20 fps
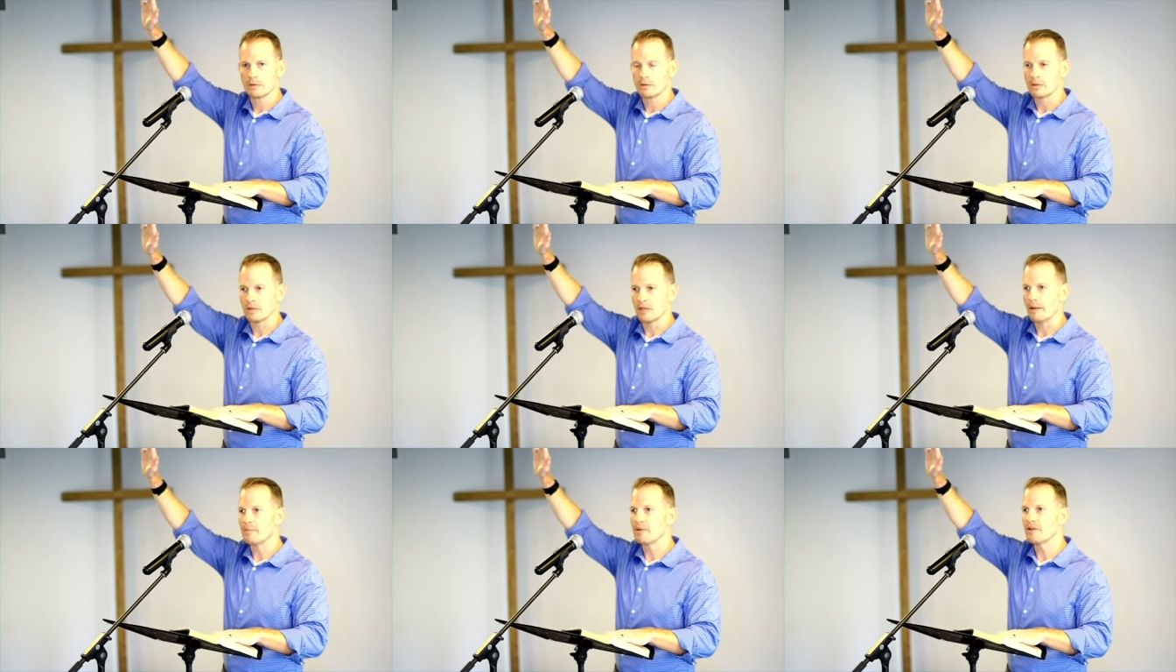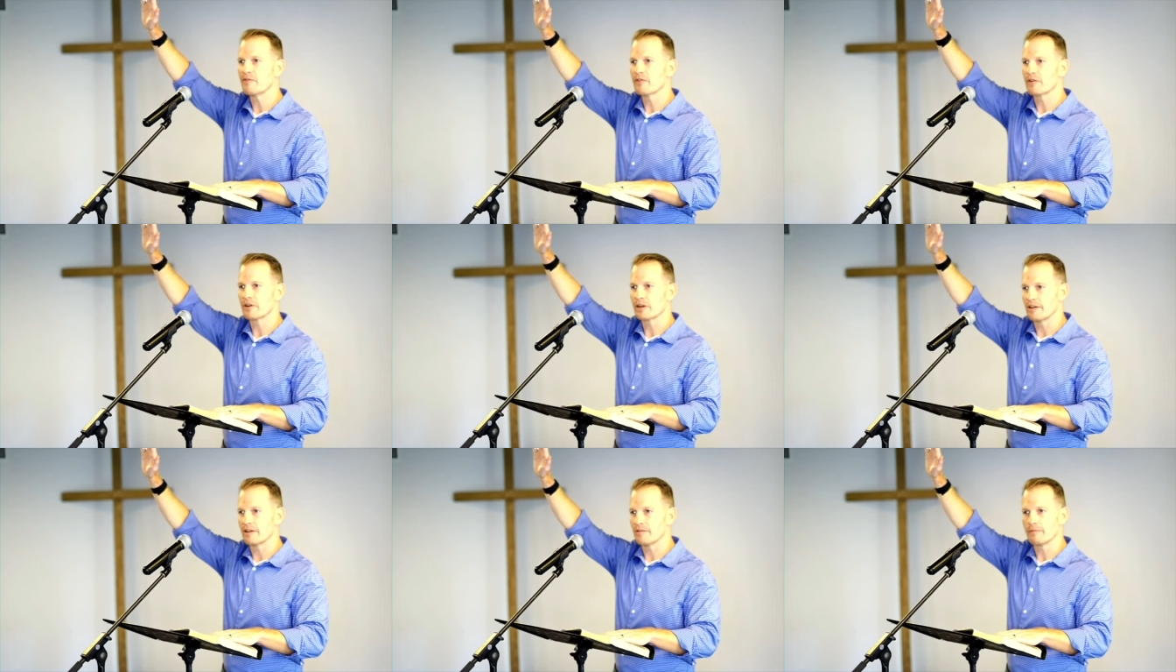Let me
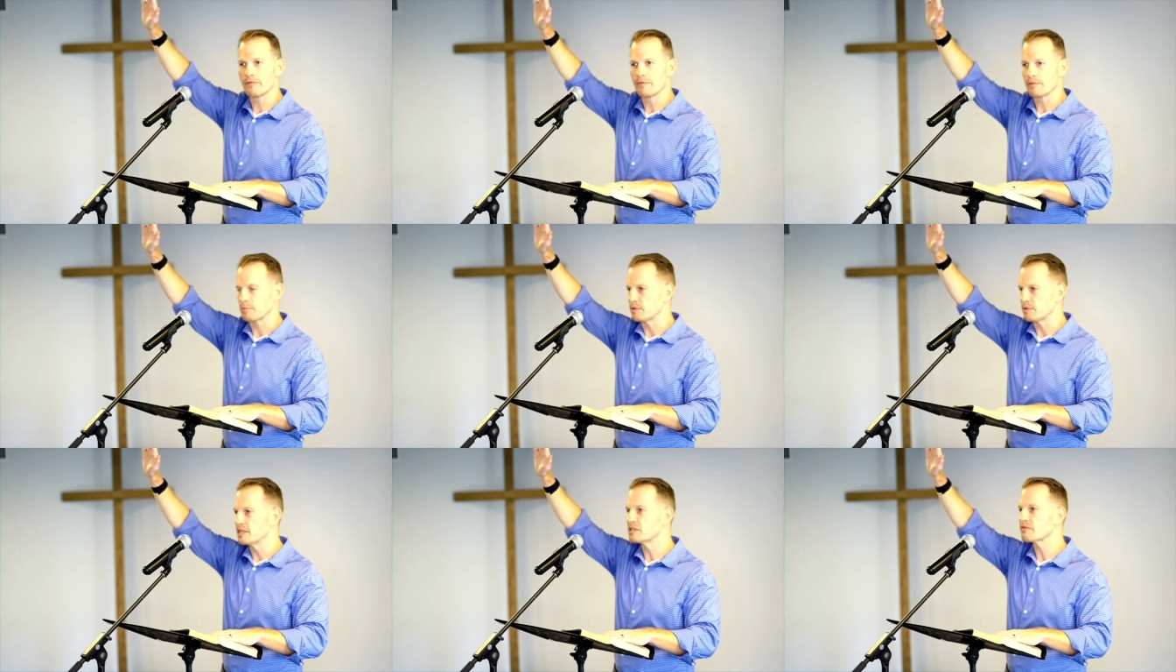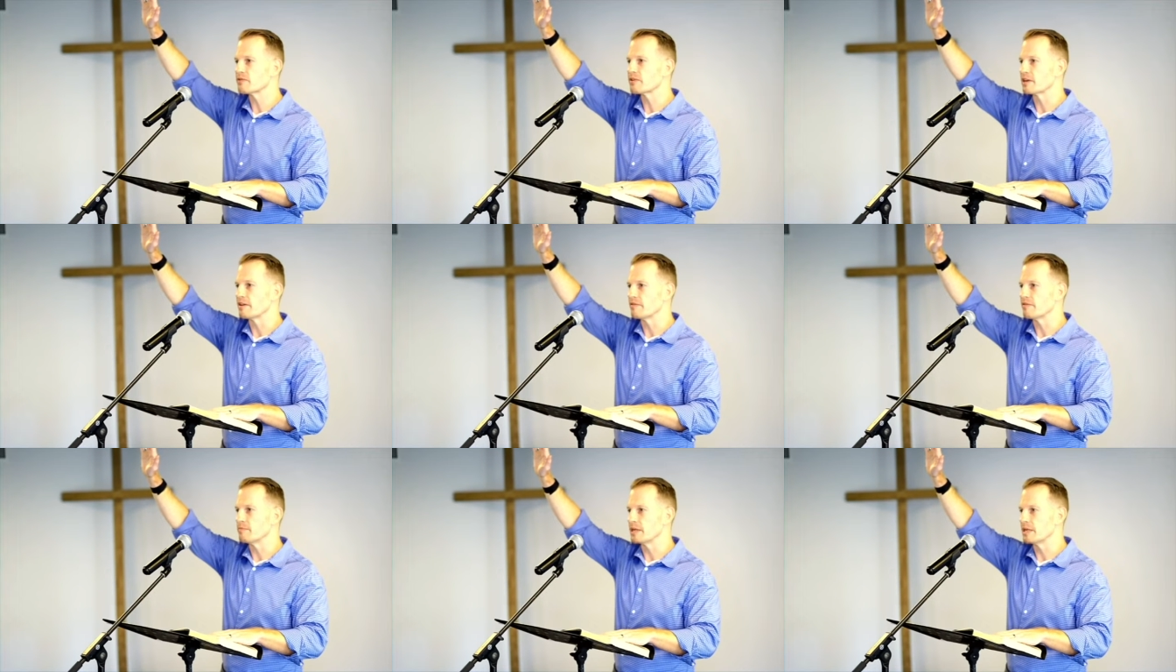forgive, please
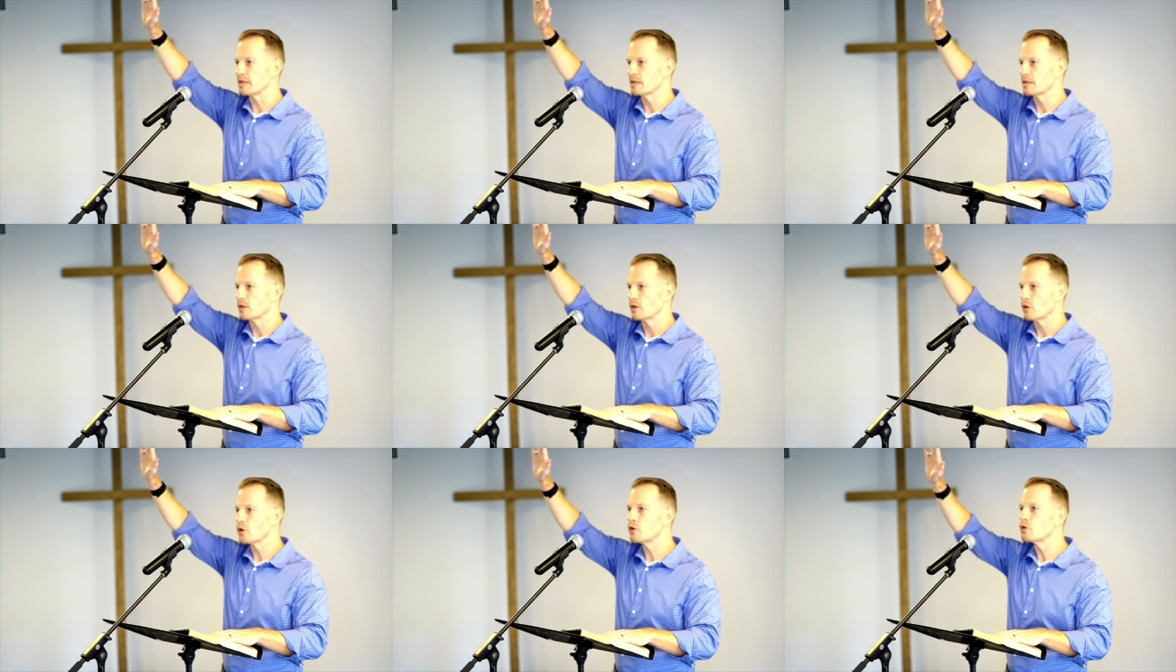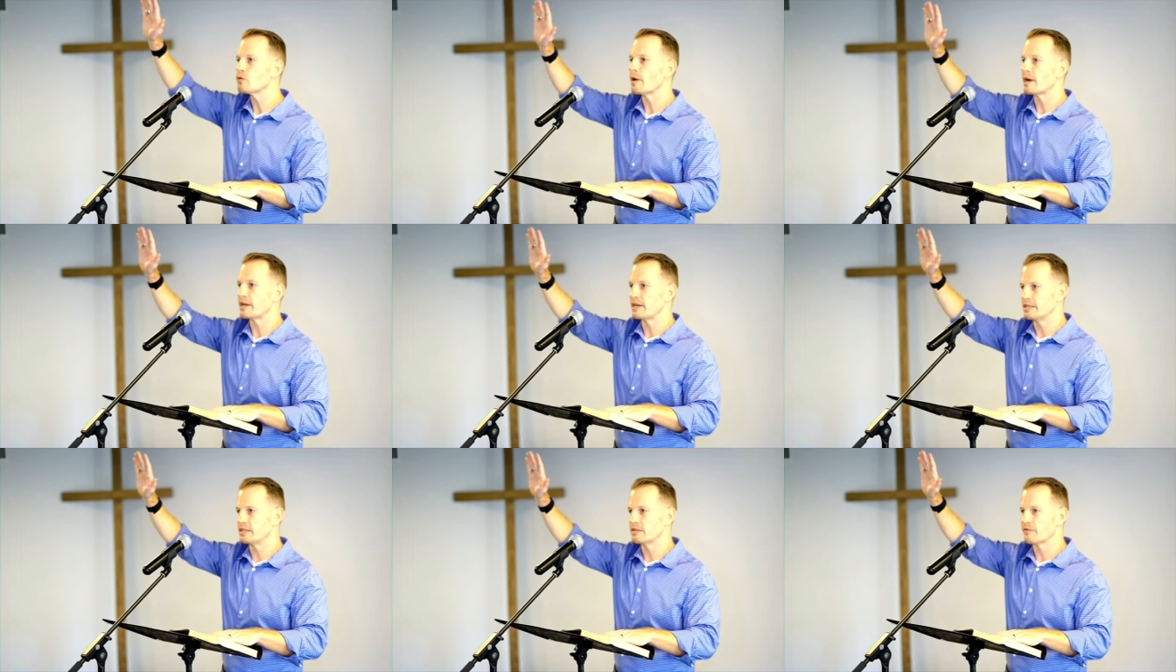forgive me. Who do I
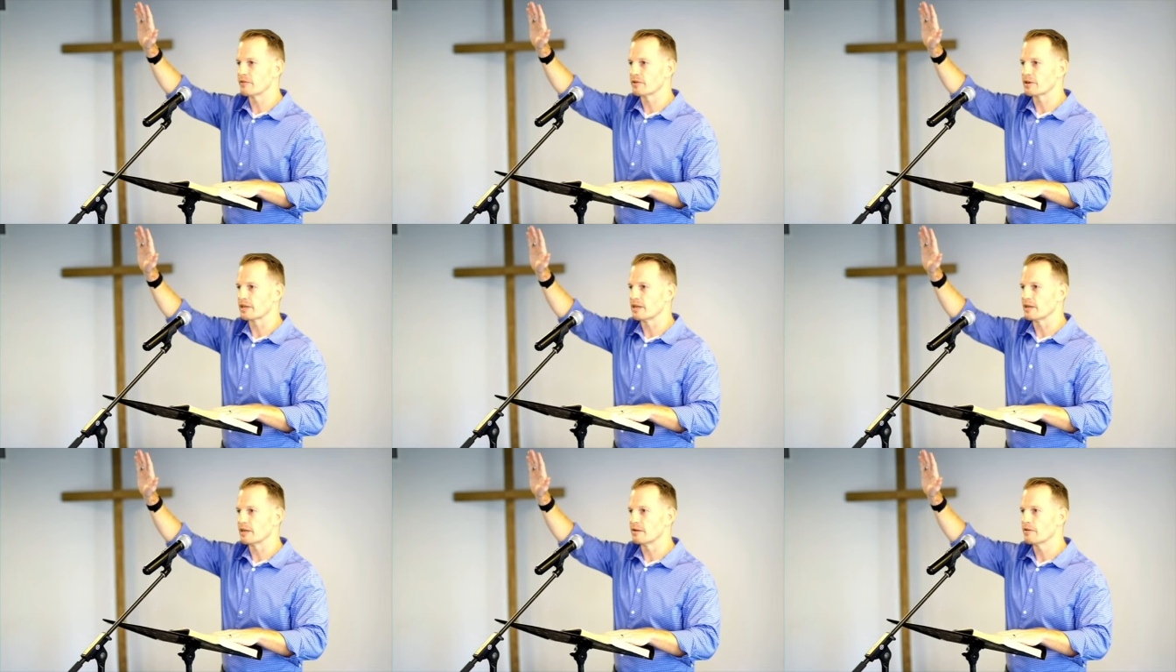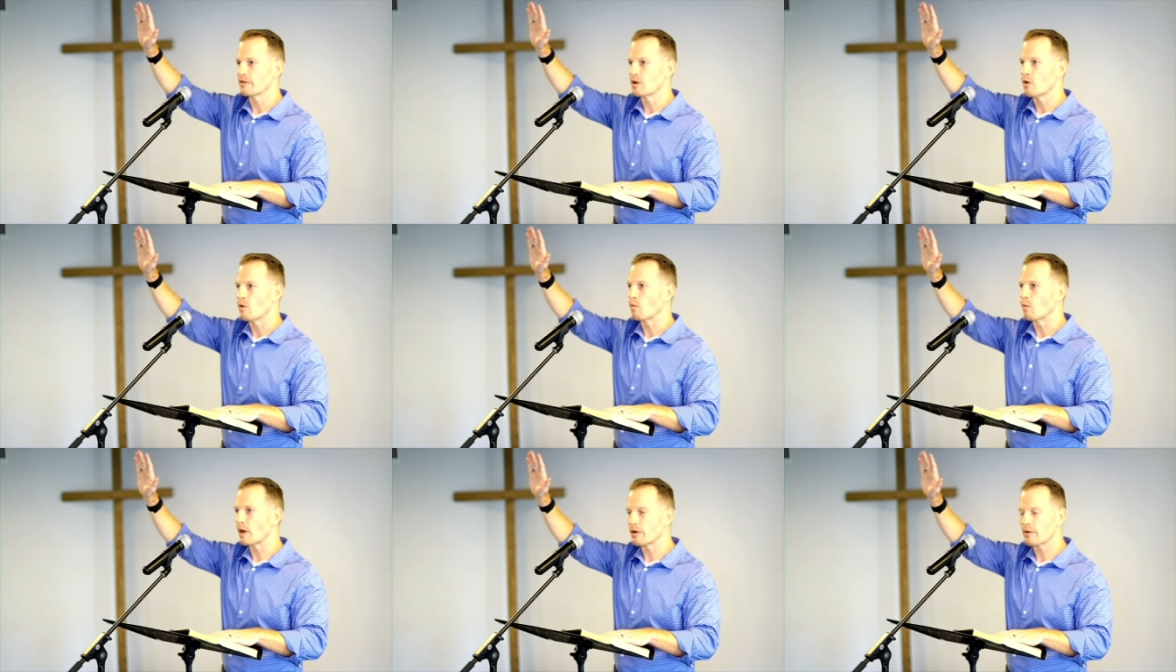need to forgive?
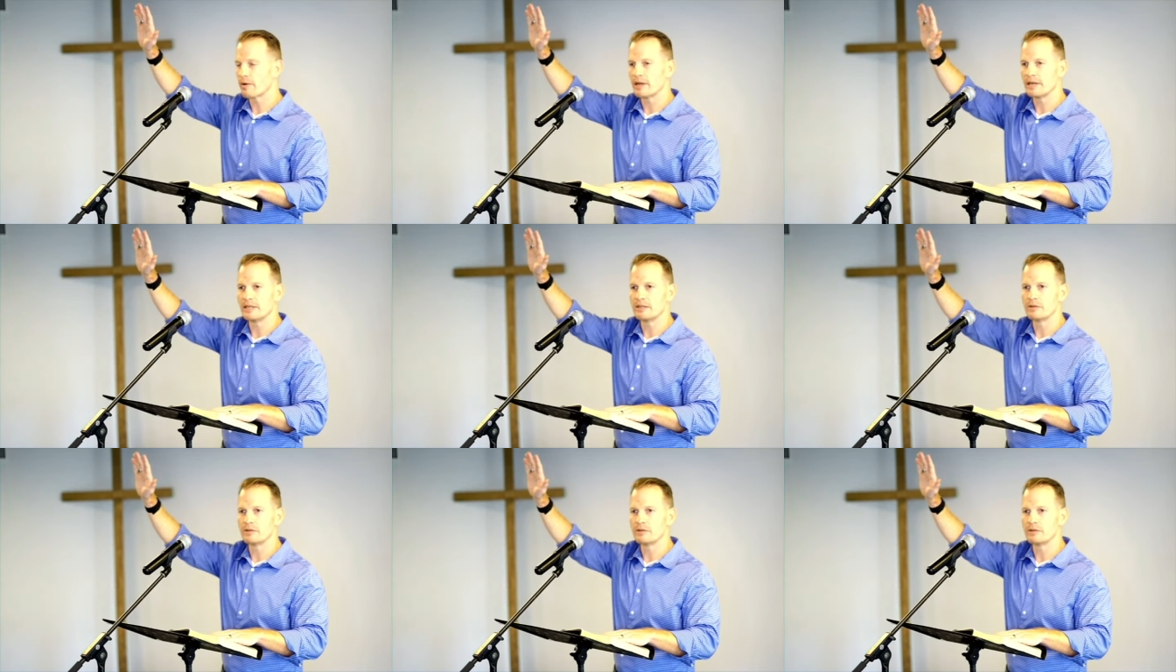Where do I need to